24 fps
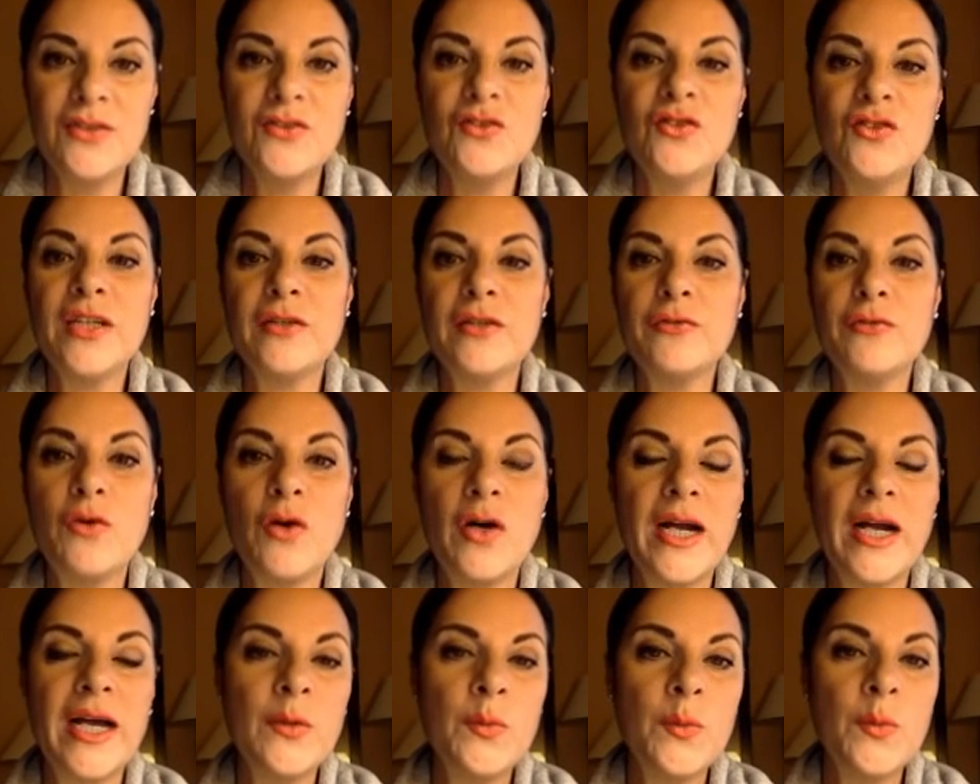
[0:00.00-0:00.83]

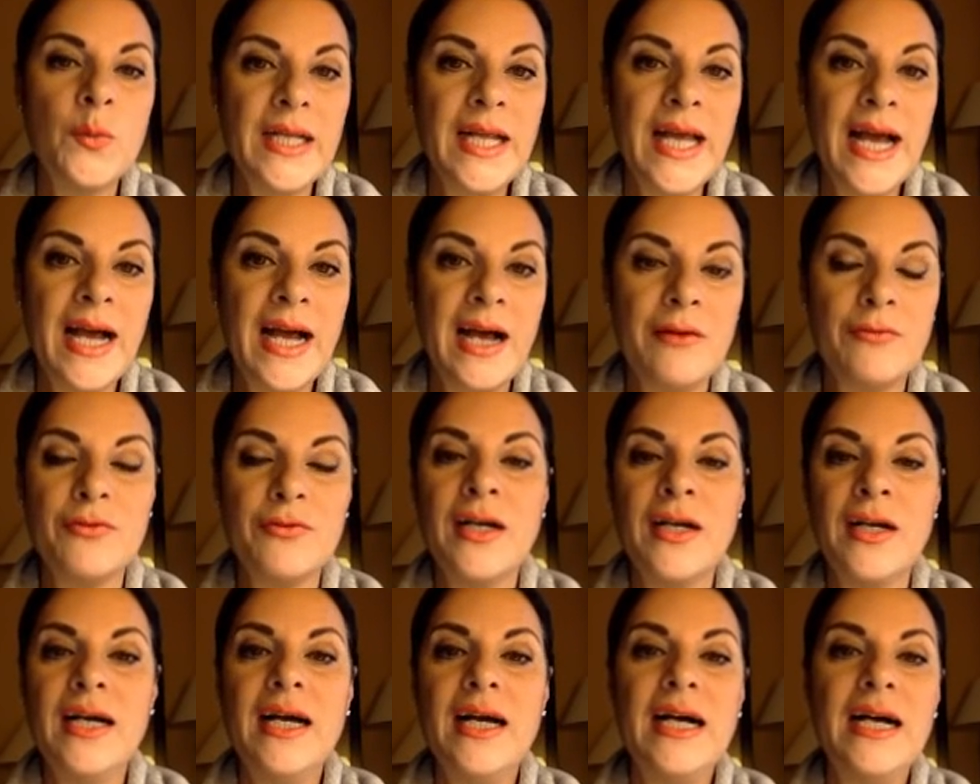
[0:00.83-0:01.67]
Therefore, I will have
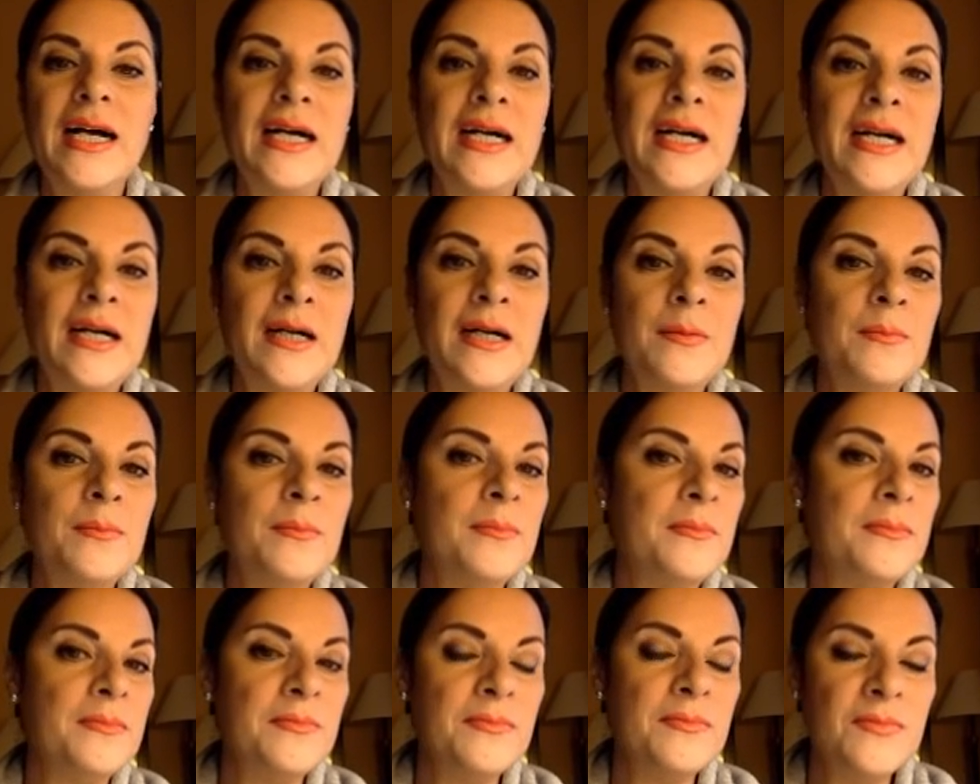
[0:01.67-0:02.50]

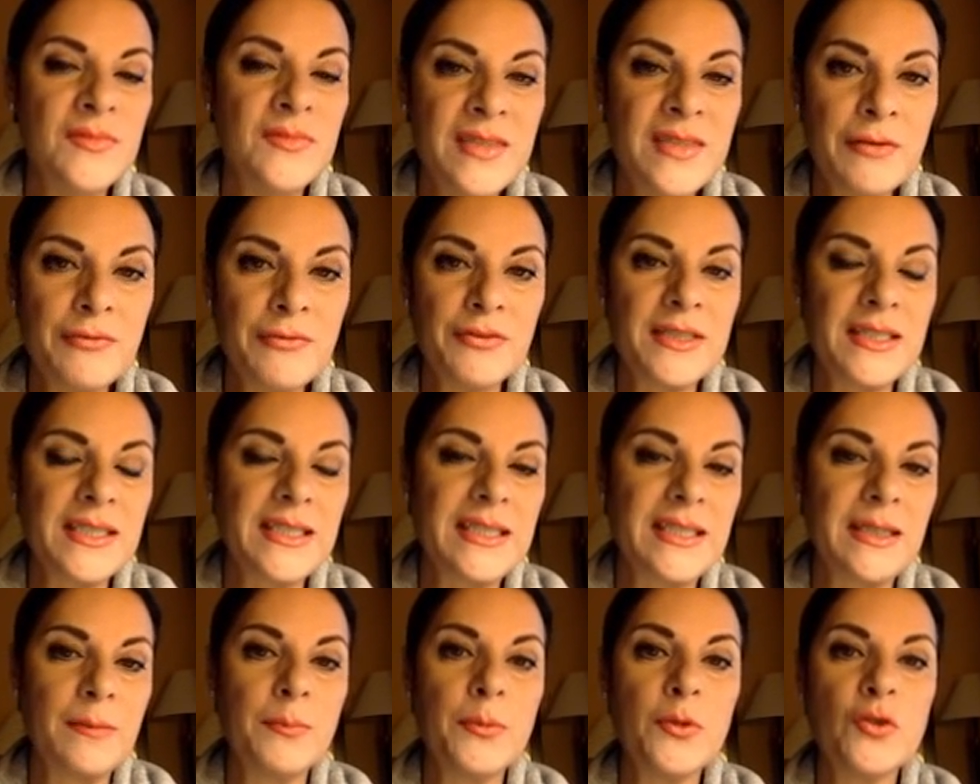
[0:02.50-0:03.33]

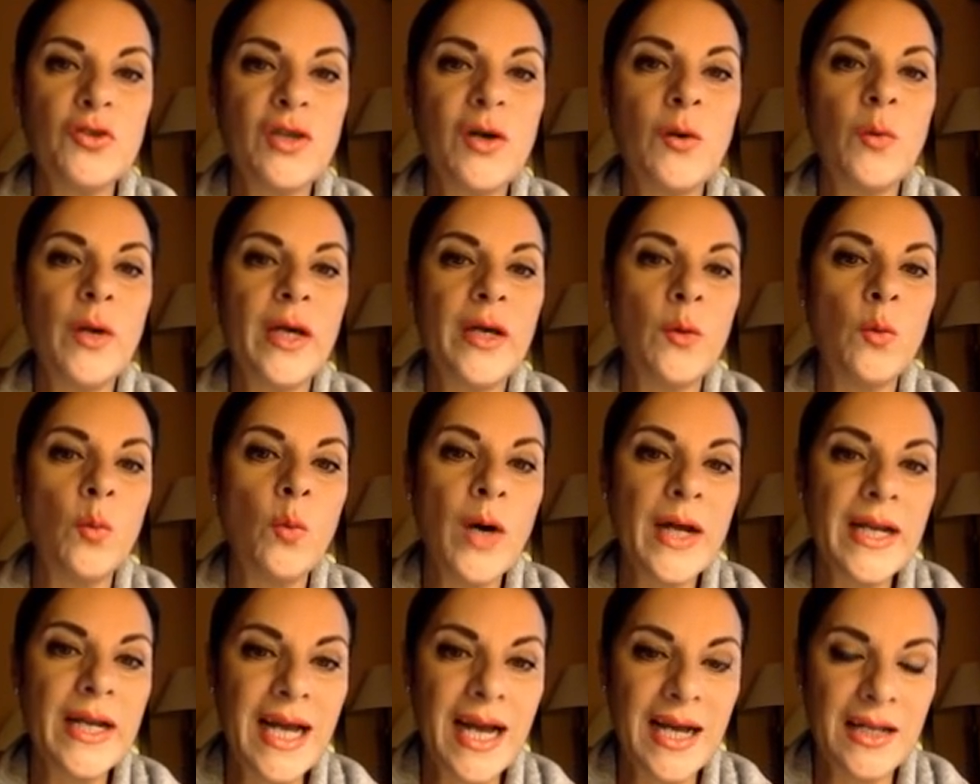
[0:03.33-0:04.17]
definitely put away
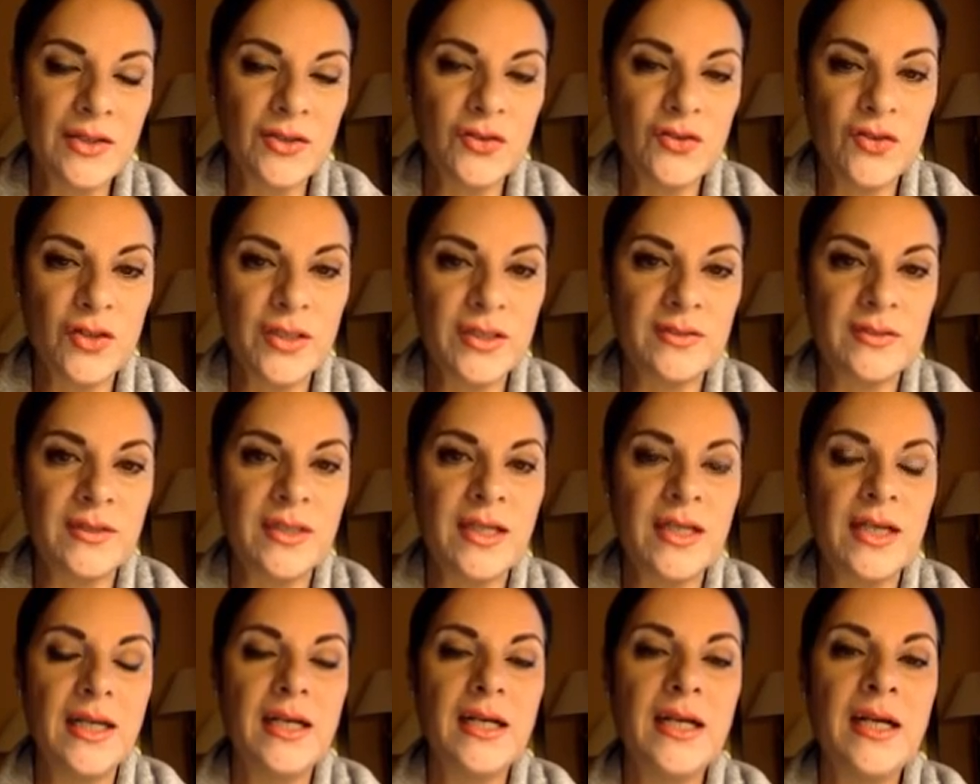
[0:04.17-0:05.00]

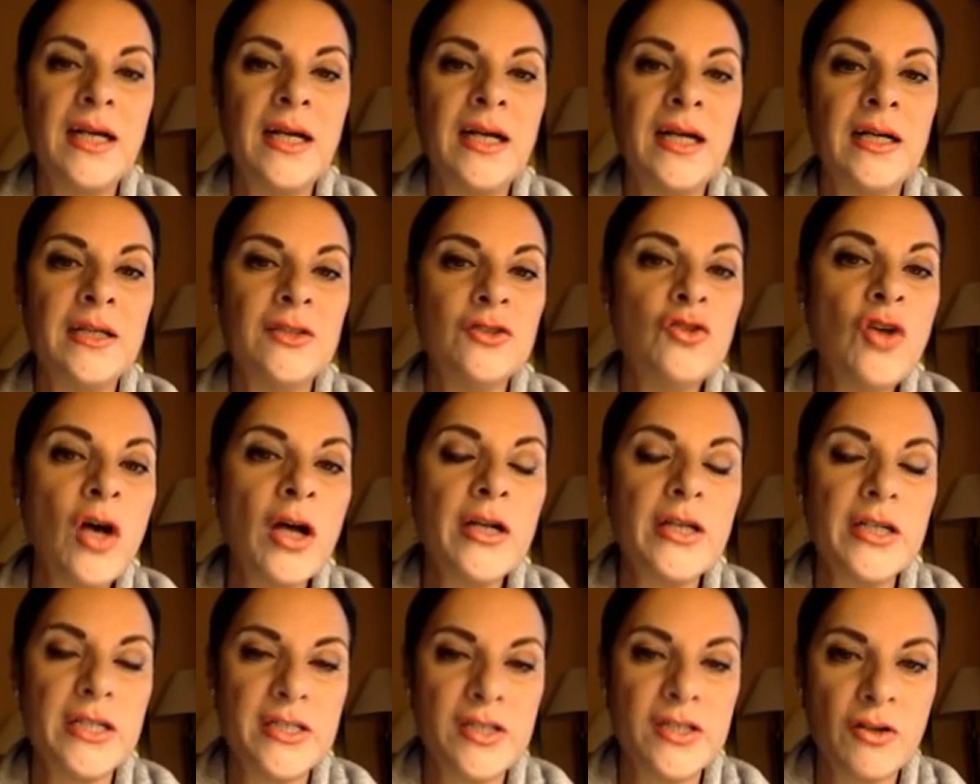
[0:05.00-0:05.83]

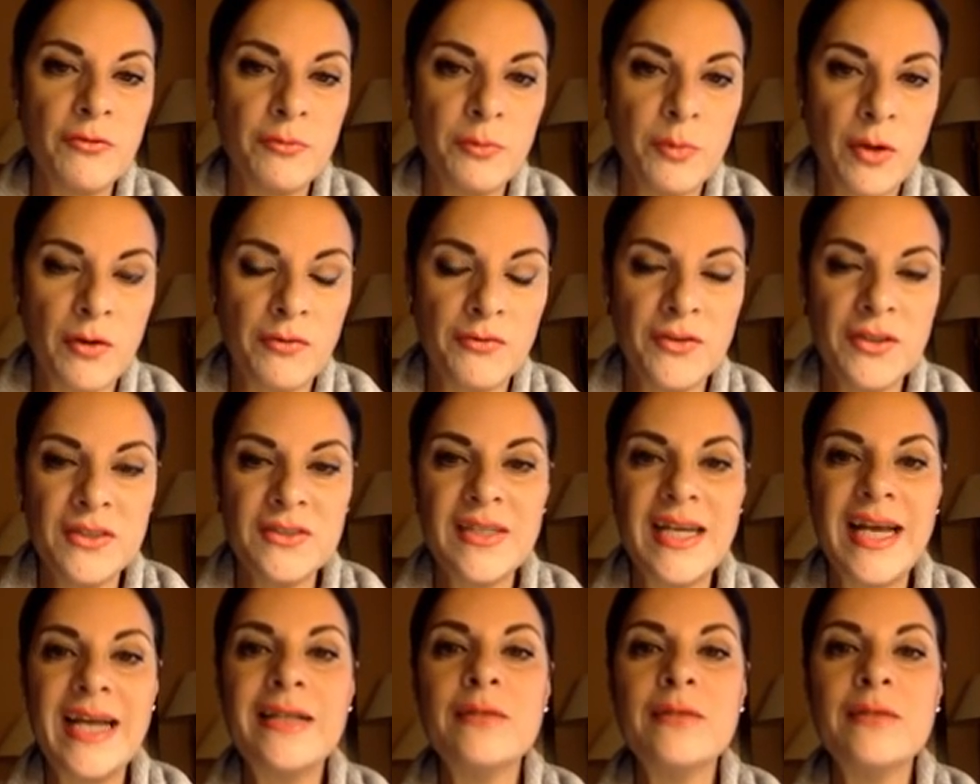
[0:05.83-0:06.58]
$100 of profit,